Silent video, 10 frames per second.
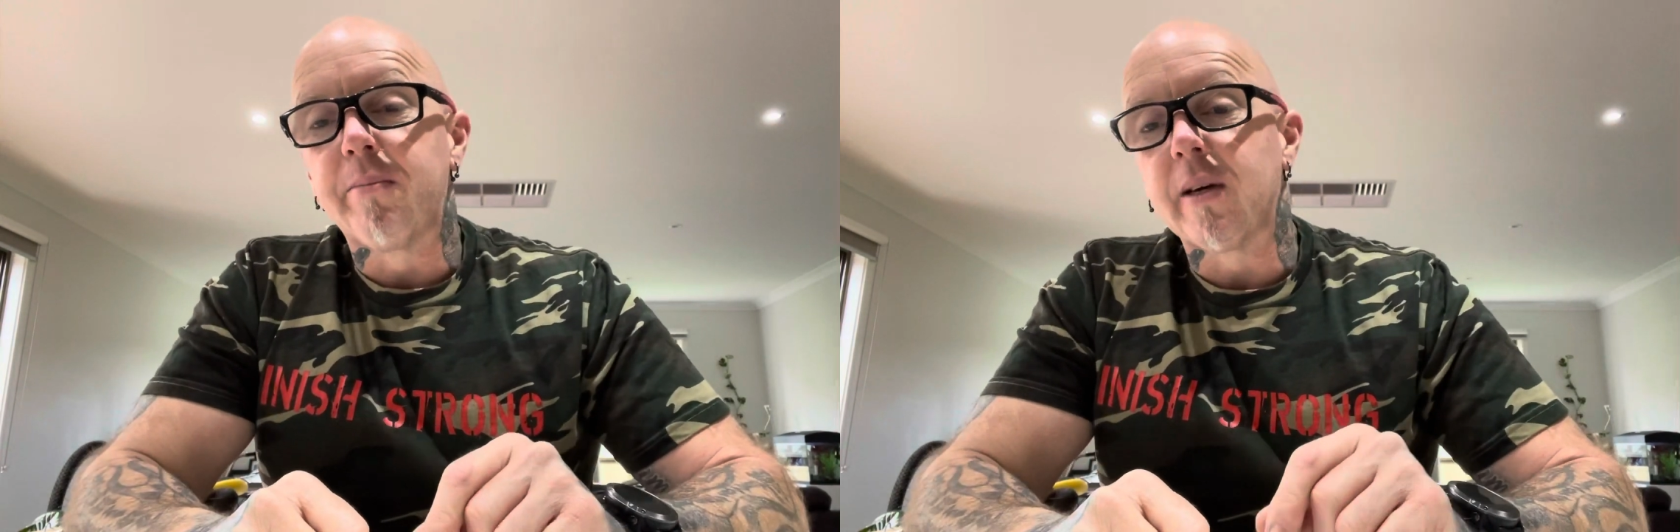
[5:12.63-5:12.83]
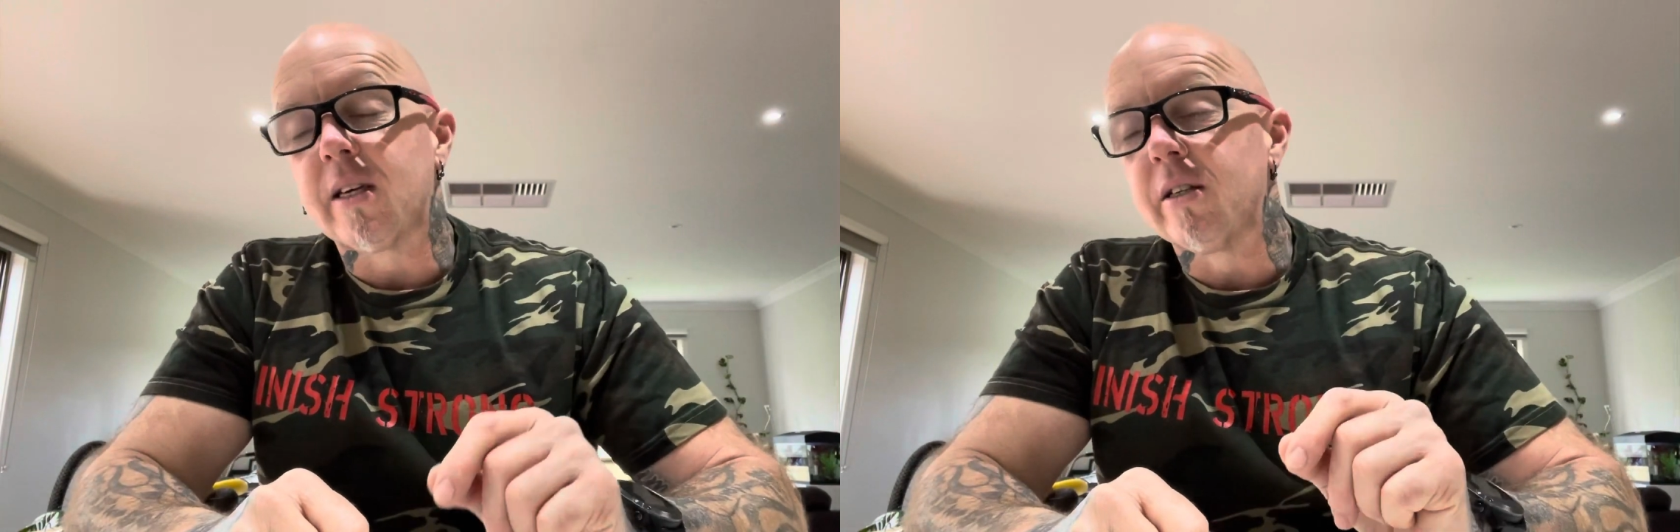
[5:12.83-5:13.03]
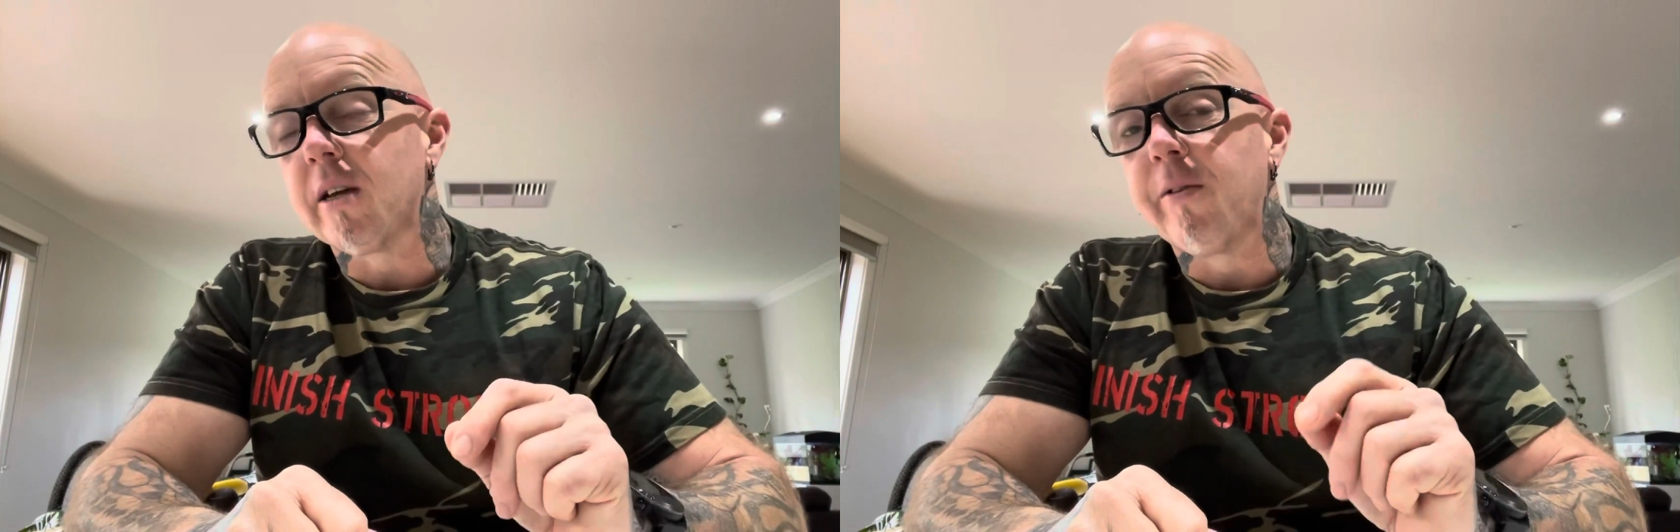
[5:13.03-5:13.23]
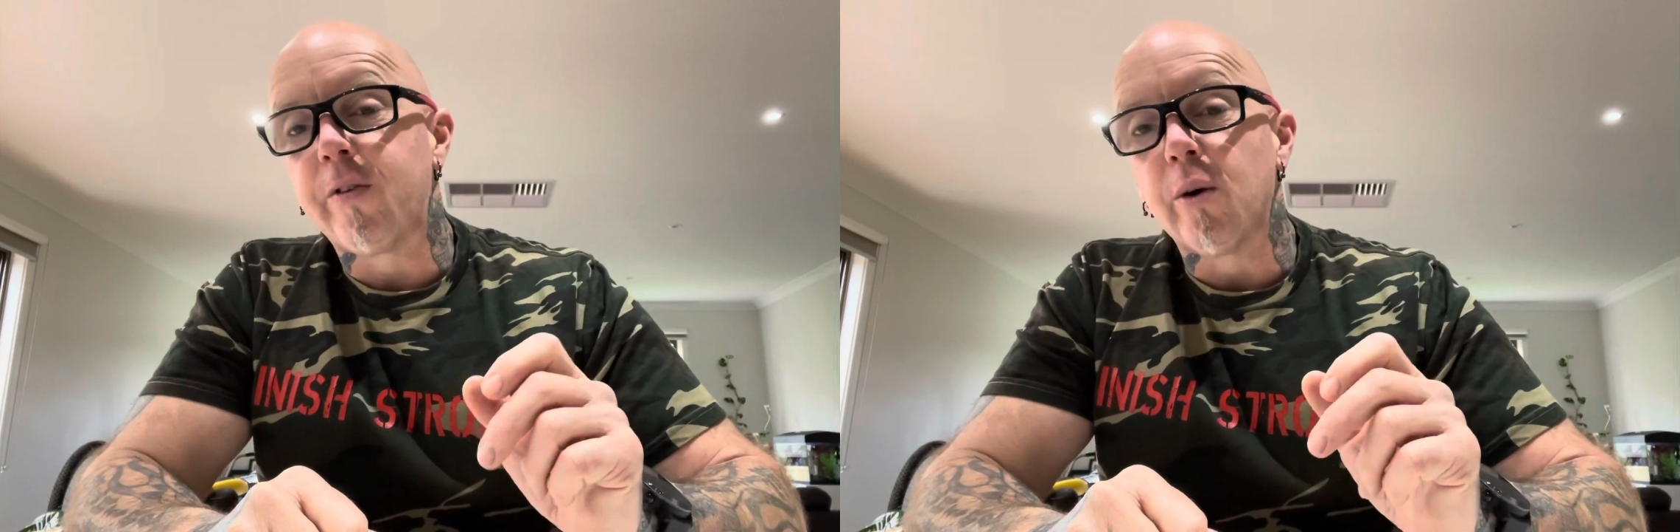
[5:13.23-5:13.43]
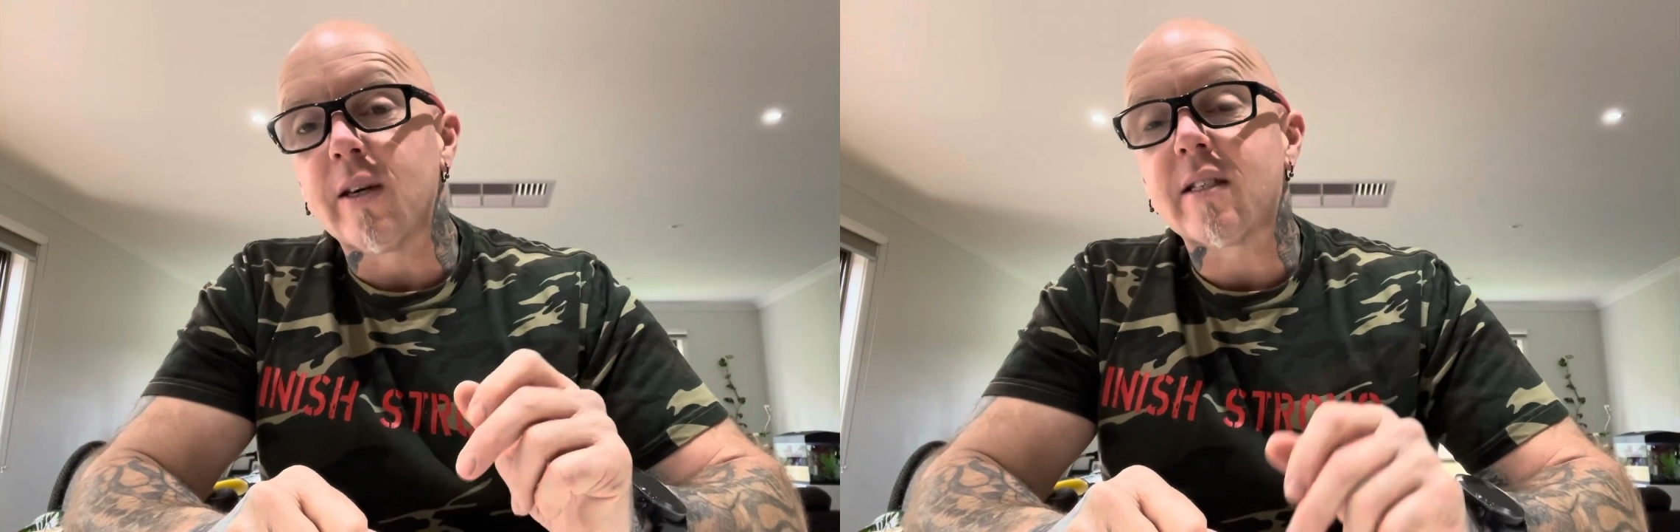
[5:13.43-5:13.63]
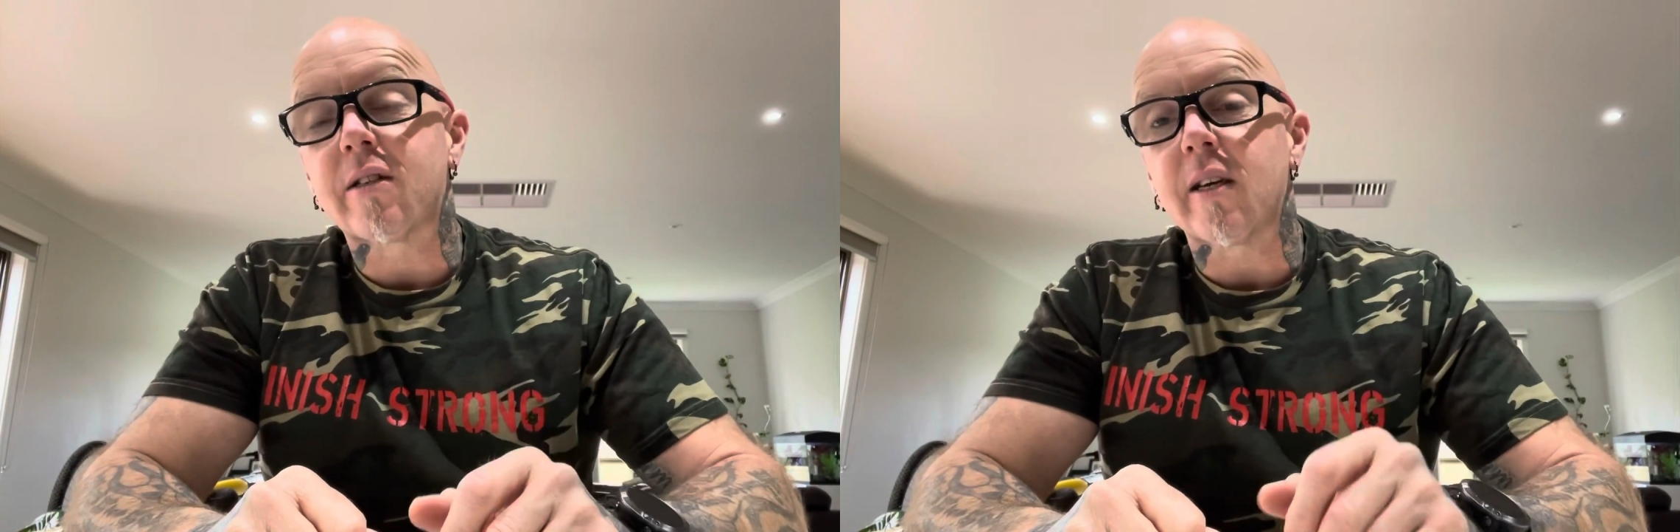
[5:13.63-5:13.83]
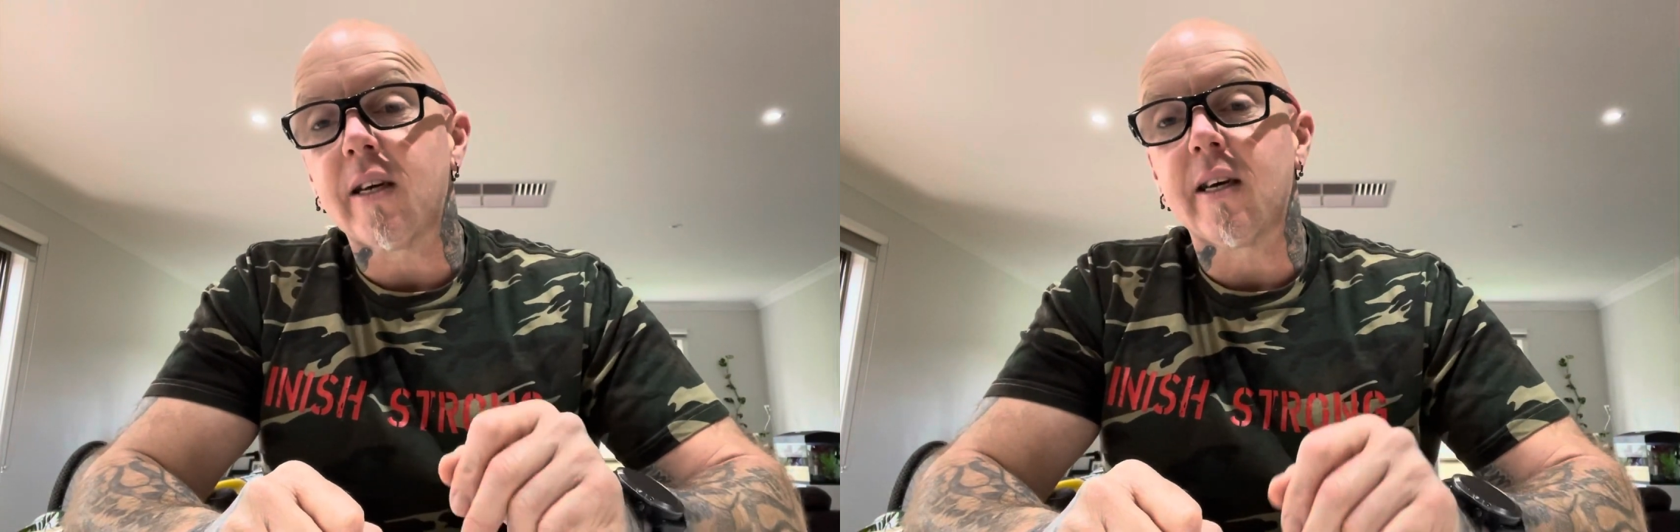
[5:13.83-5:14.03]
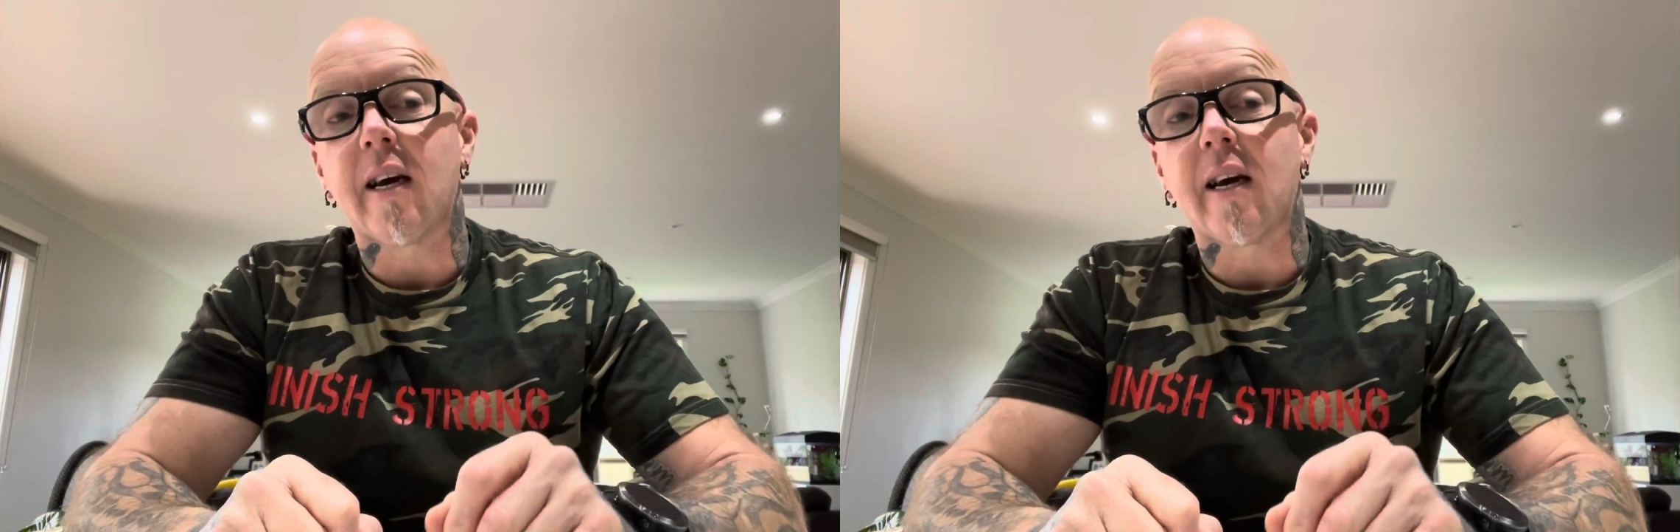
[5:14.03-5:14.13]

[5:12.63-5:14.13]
Because if you're seeing